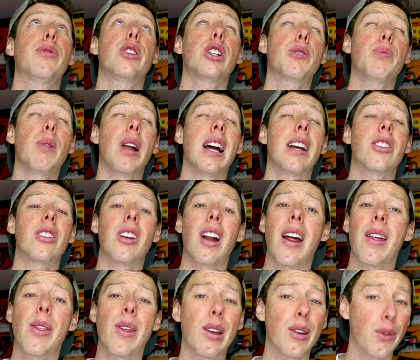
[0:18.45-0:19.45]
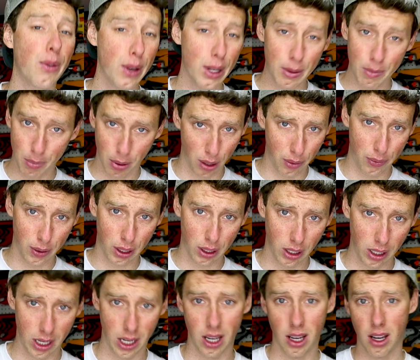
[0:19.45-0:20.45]
first blaster I think fits
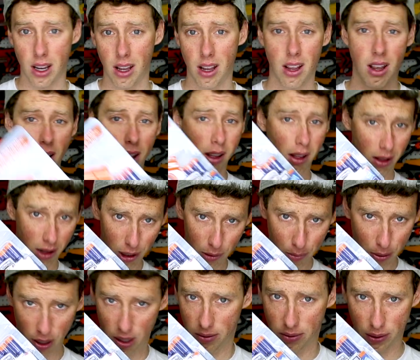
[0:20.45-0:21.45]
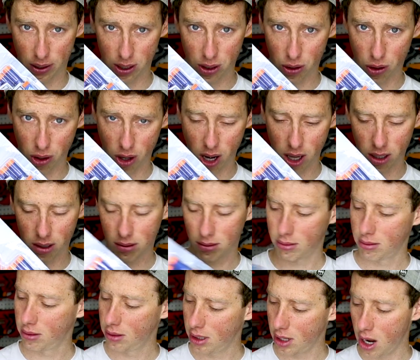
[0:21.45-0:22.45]
perfectly. The perfect strike.
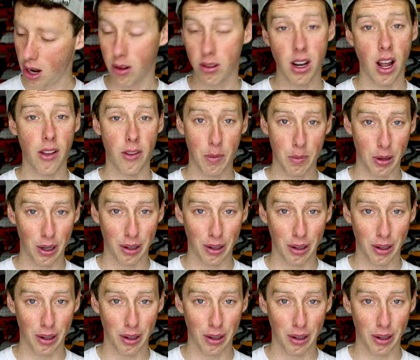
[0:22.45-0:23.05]
No, not the